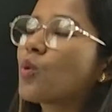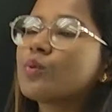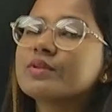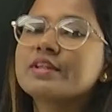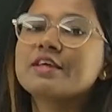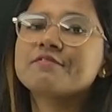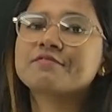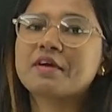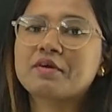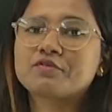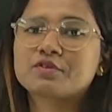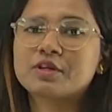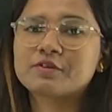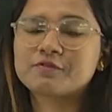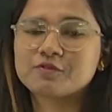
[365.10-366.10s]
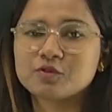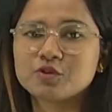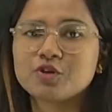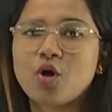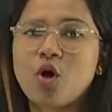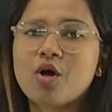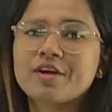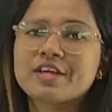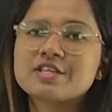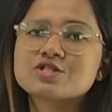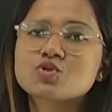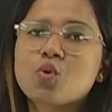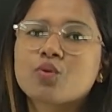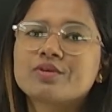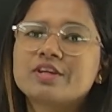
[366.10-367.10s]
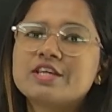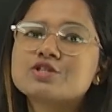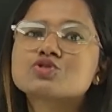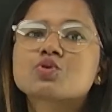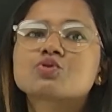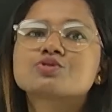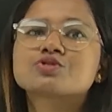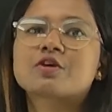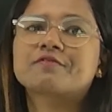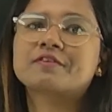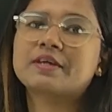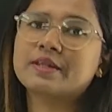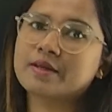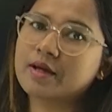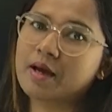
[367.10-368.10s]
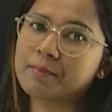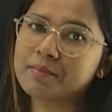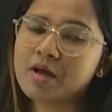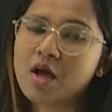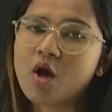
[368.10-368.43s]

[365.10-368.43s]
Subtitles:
only favorite food or his only source of income,